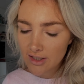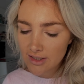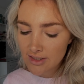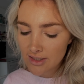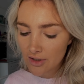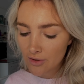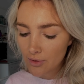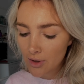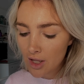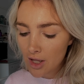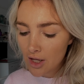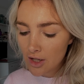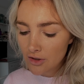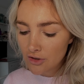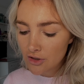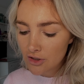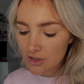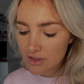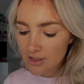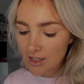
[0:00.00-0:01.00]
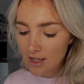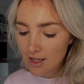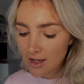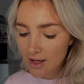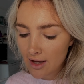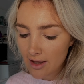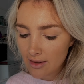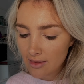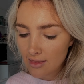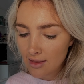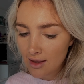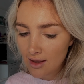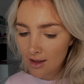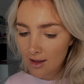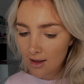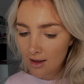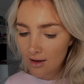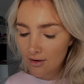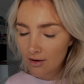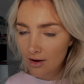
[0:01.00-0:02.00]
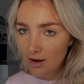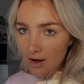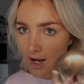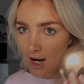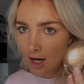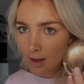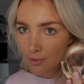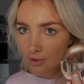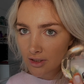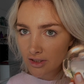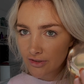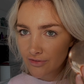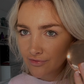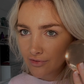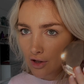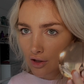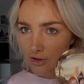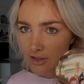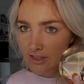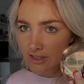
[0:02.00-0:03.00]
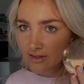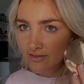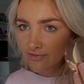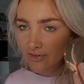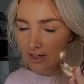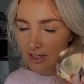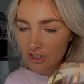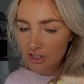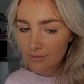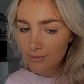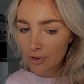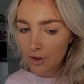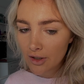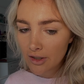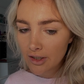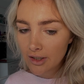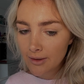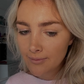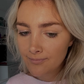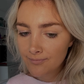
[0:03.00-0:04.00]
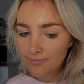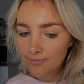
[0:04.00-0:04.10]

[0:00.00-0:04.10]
So using the Airbrush Flawless Finishing Powder,